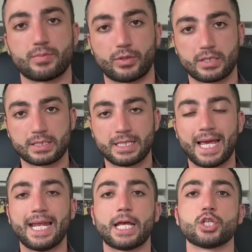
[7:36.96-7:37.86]
person.
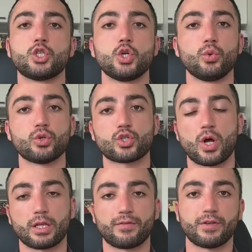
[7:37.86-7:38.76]
And I do
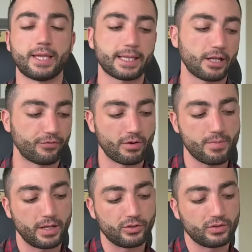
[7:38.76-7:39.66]
strongly feel like that for
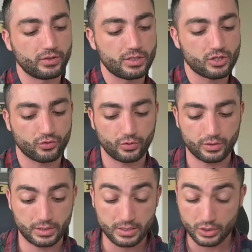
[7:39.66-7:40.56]
many of you, this
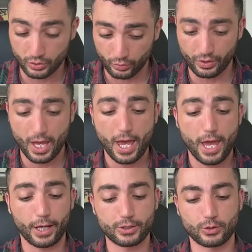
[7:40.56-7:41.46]
truth,
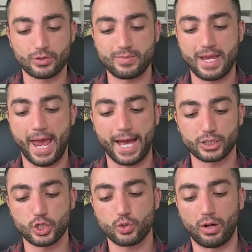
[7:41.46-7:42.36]
had
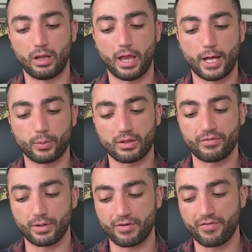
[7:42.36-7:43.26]
to do a lot with the
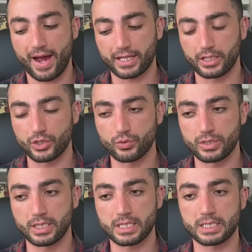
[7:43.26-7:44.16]
very fact that you
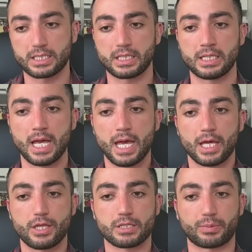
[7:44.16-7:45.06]
didn't see
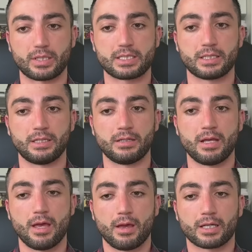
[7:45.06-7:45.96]
this person
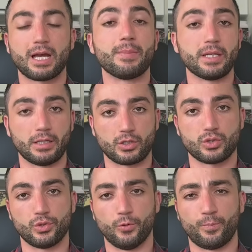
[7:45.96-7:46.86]
committing
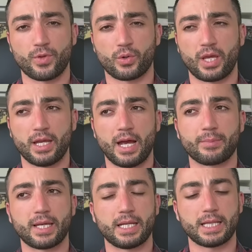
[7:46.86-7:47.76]
to you. Okay,
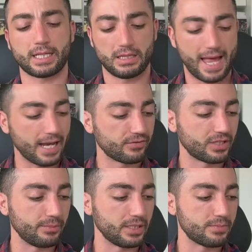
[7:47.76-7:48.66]
I'm getting like a lack of
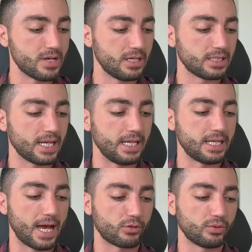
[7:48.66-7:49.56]
commitment, and
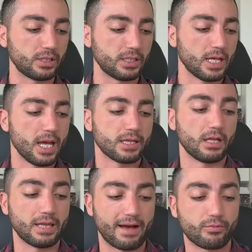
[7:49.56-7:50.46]
not really,
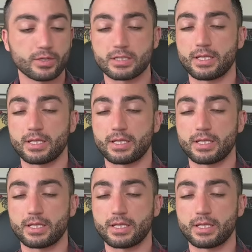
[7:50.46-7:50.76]
the love was